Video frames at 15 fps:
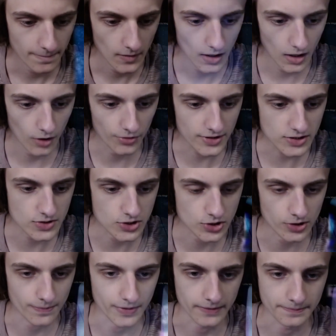Oh, this was
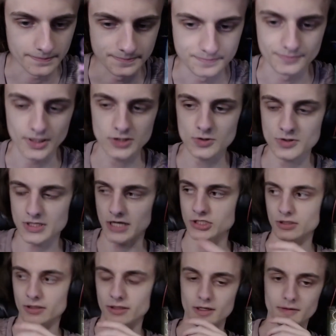trippy. This was
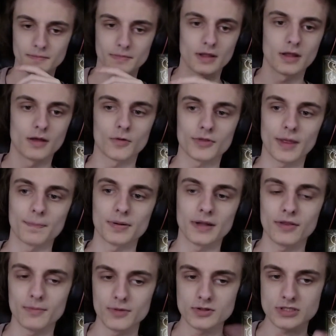actually good. Where they play
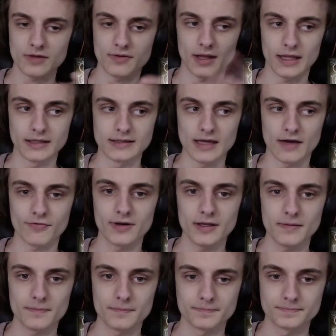music using they like
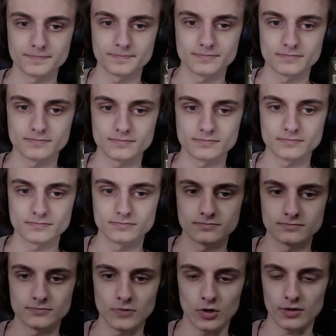definite.
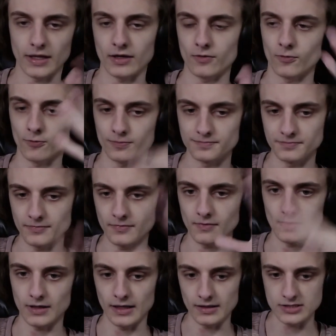Or like
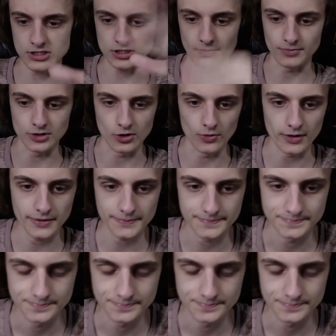like subdue it.